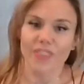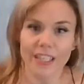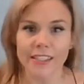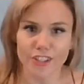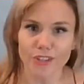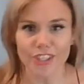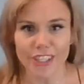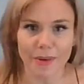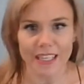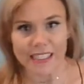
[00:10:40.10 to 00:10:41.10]
This is usually
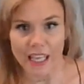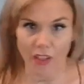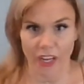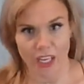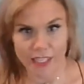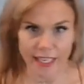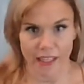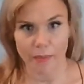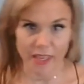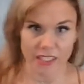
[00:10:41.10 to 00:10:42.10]
what I sound like on a
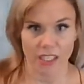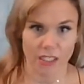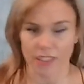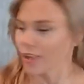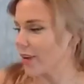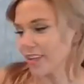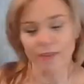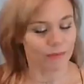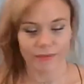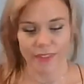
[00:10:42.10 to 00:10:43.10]
daily basis. No, I
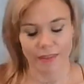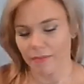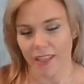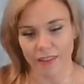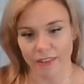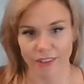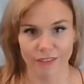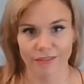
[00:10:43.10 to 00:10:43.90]
don't know.